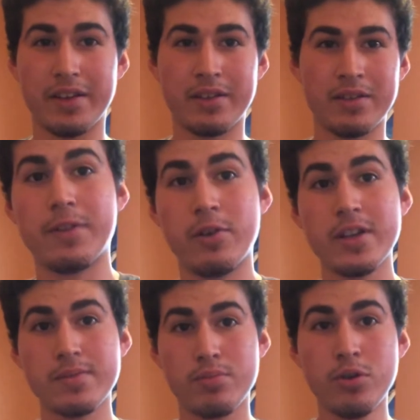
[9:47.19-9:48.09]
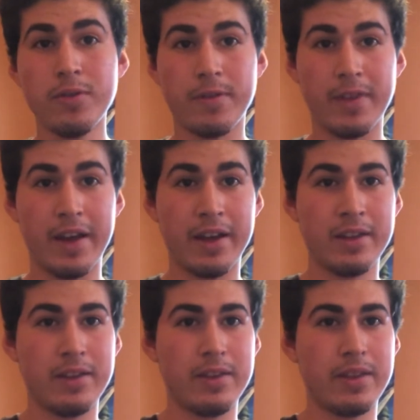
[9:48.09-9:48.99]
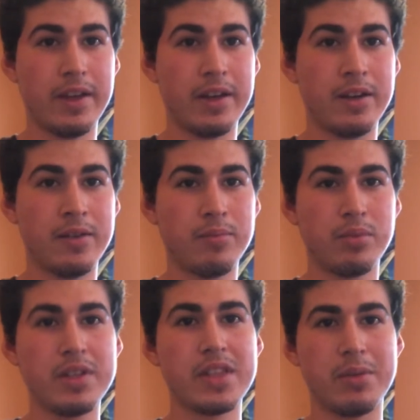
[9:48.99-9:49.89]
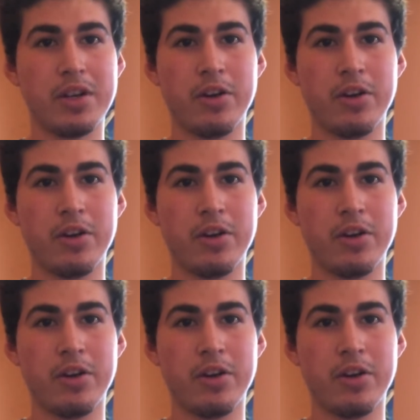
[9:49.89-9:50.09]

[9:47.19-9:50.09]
If there is proof of that, then please let me know,